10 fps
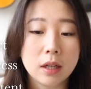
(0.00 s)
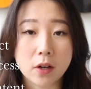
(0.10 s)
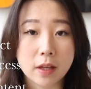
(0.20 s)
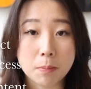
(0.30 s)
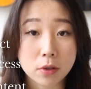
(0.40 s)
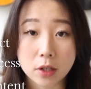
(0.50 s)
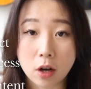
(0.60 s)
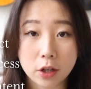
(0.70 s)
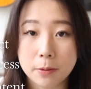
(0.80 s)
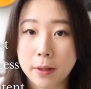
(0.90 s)
Are they
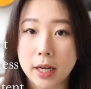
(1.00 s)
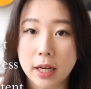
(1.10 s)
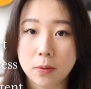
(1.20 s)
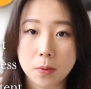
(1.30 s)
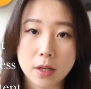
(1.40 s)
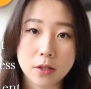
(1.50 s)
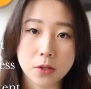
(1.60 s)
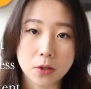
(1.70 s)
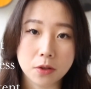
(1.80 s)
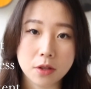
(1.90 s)
preoccupied with
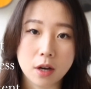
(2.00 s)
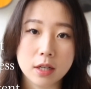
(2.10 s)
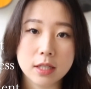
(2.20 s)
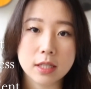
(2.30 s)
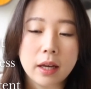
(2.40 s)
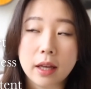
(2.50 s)
certain thoughts?